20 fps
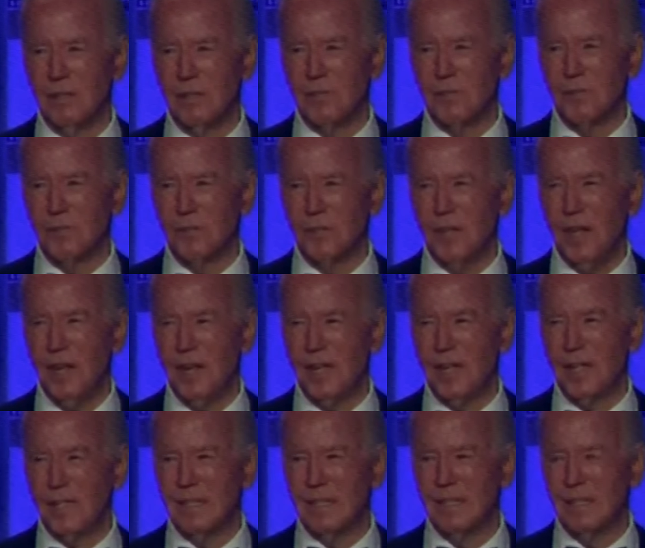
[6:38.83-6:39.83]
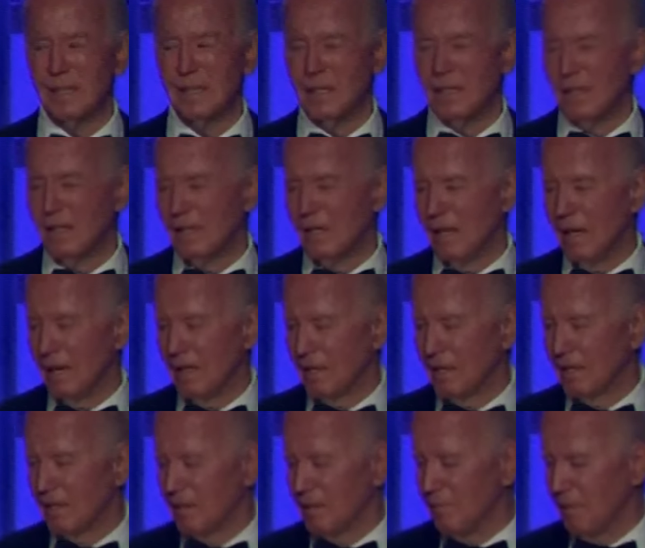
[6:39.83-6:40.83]
So tonight, I'd
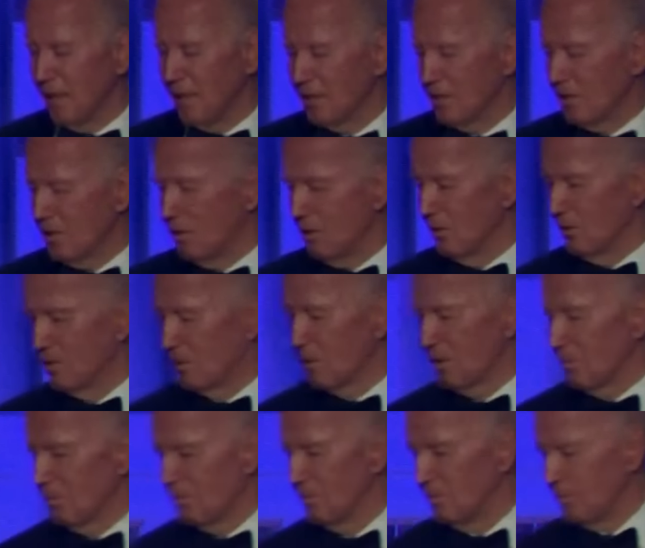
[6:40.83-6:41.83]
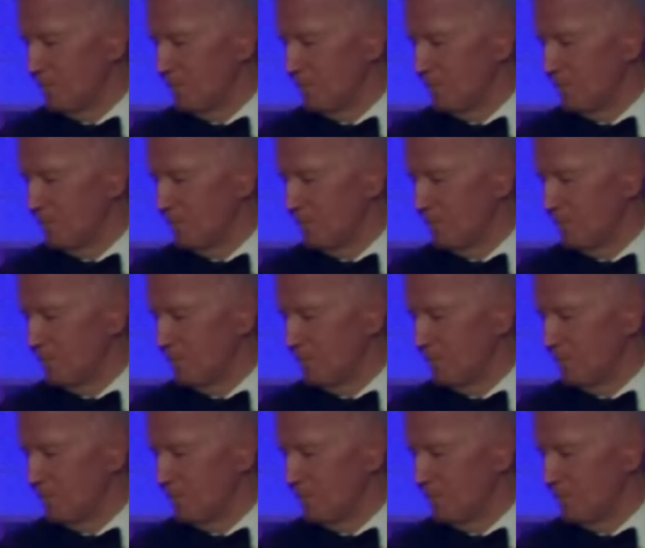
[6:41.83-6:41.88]
like to make a toast